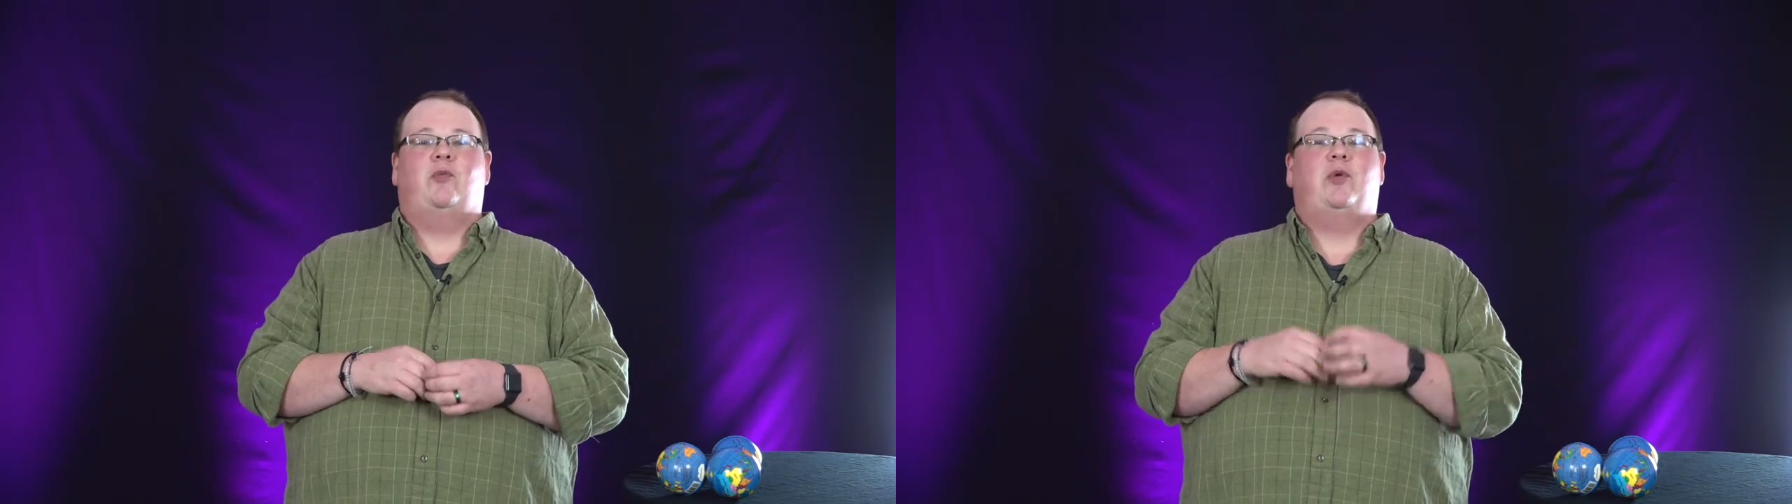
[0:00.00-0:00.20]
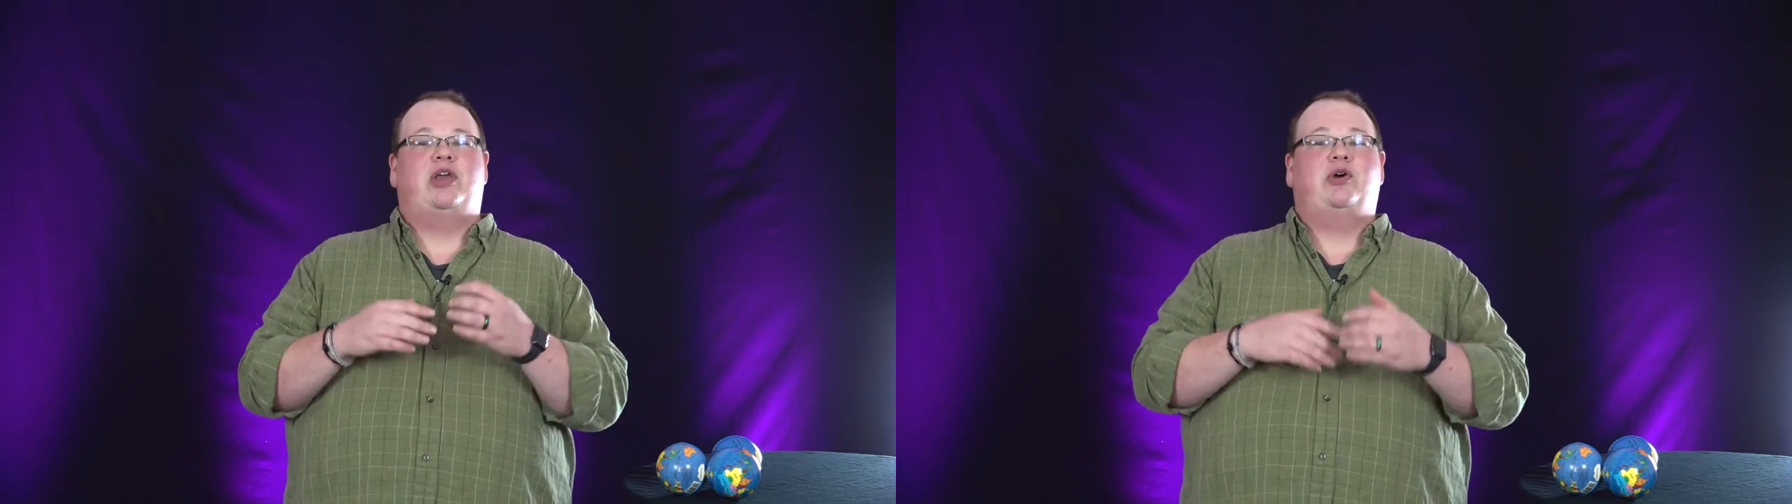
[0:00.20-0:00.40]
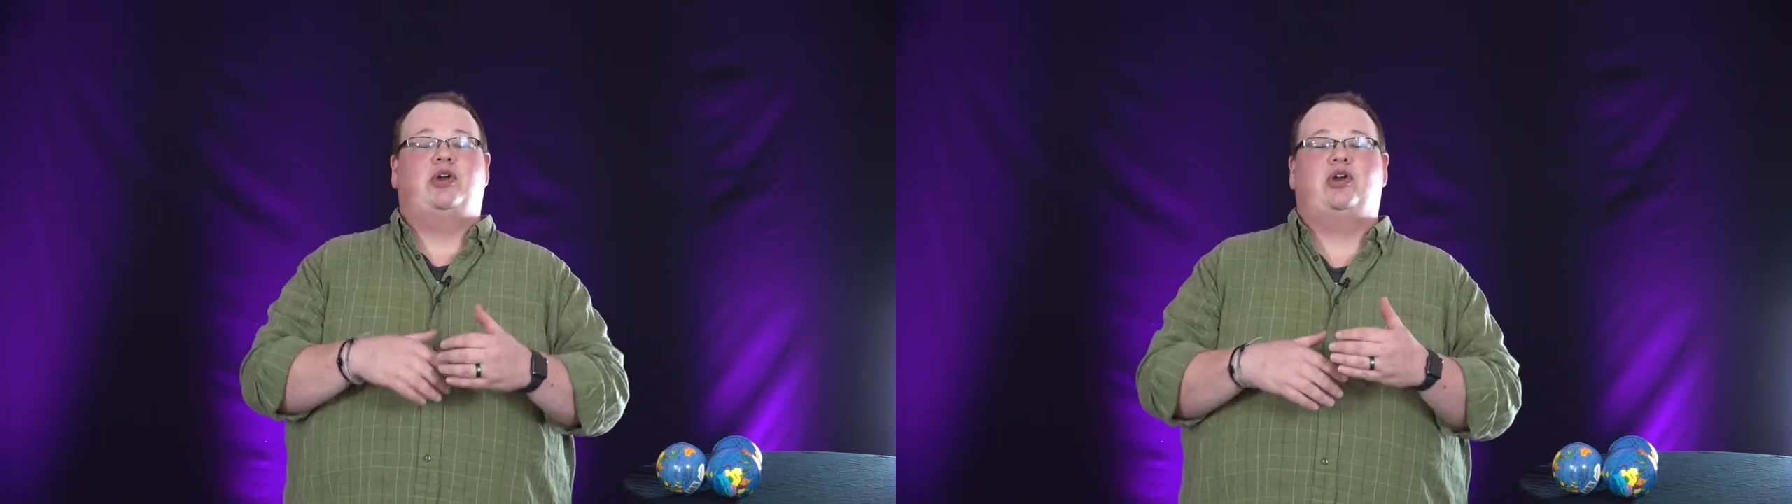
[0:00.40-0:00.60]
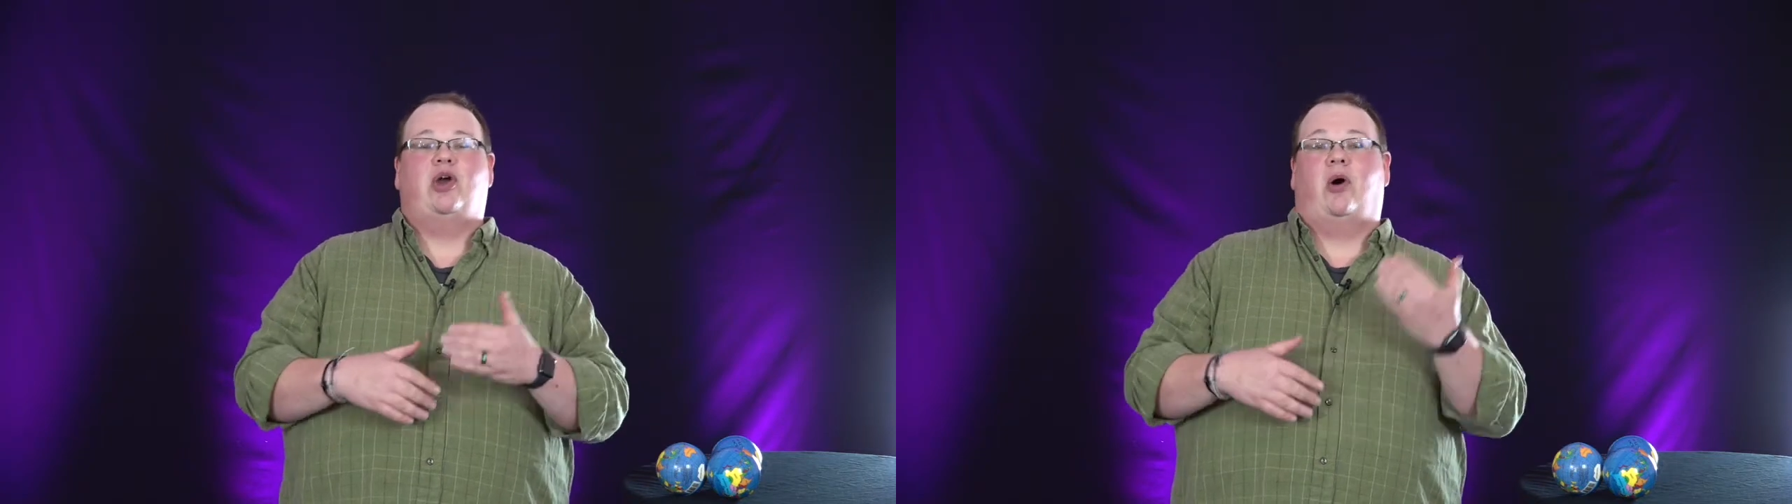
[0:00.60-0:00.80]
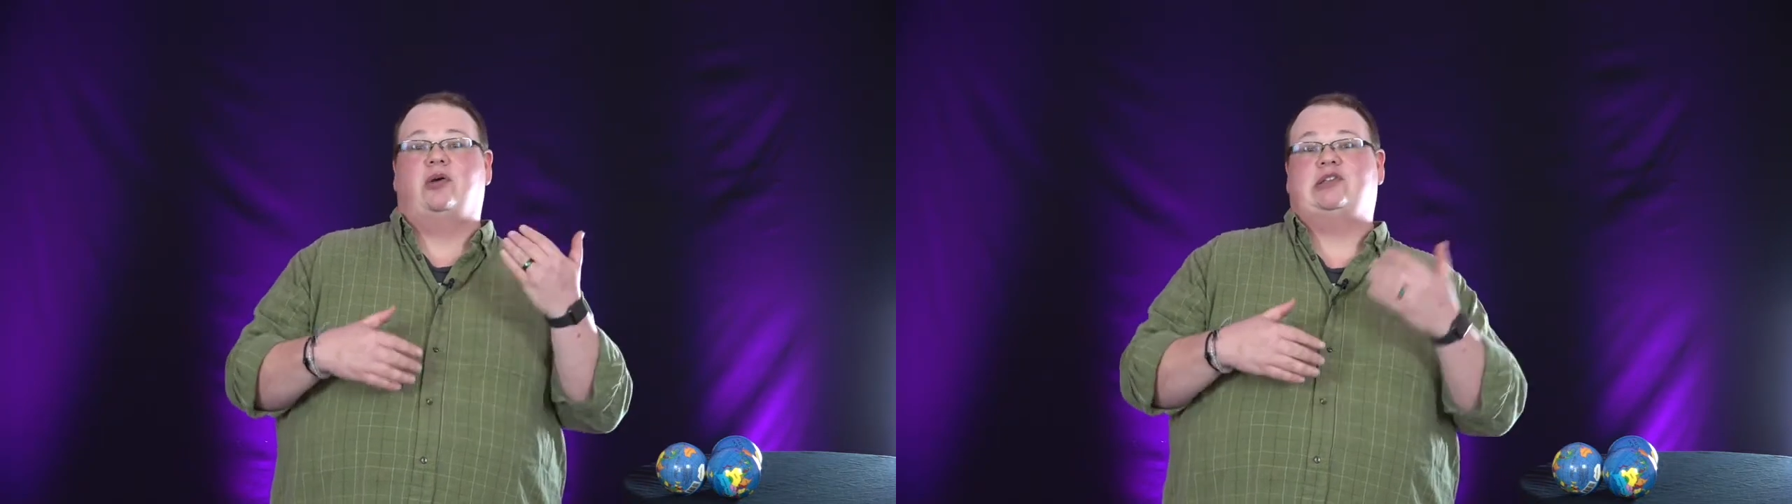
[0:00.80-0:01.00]
we couldn't
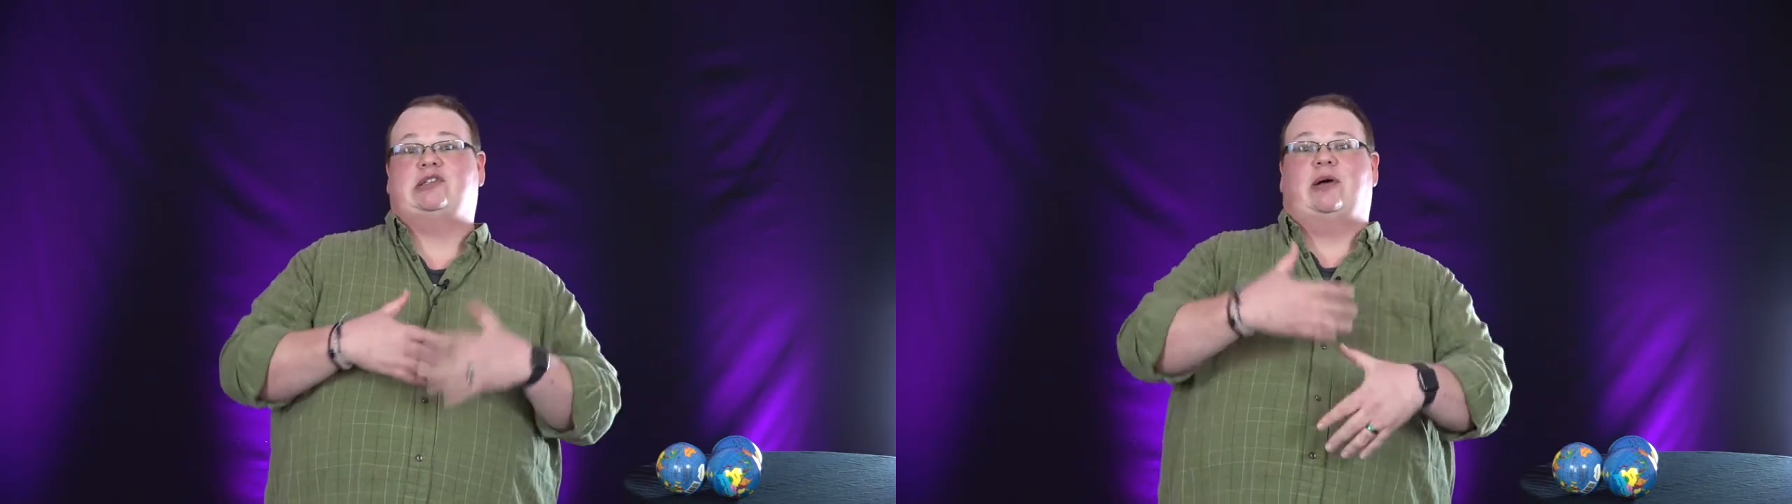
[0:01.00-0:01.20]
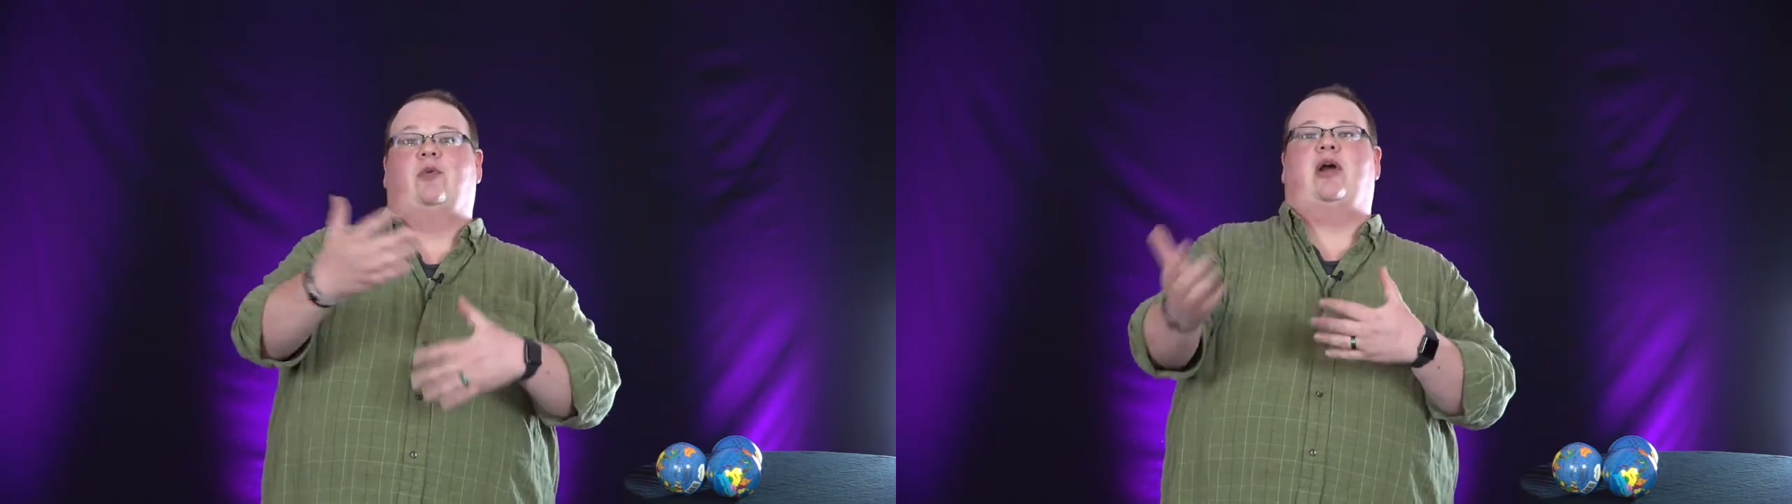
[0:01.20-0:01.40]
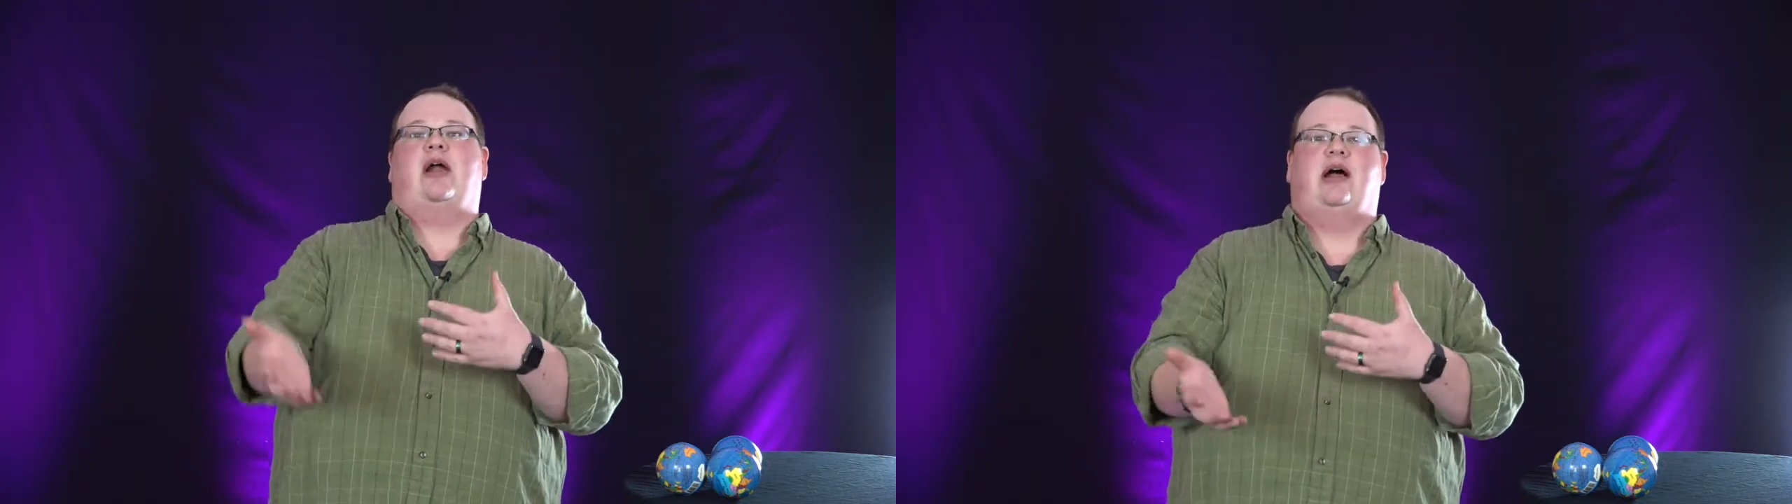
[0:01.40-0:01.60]
go somewhere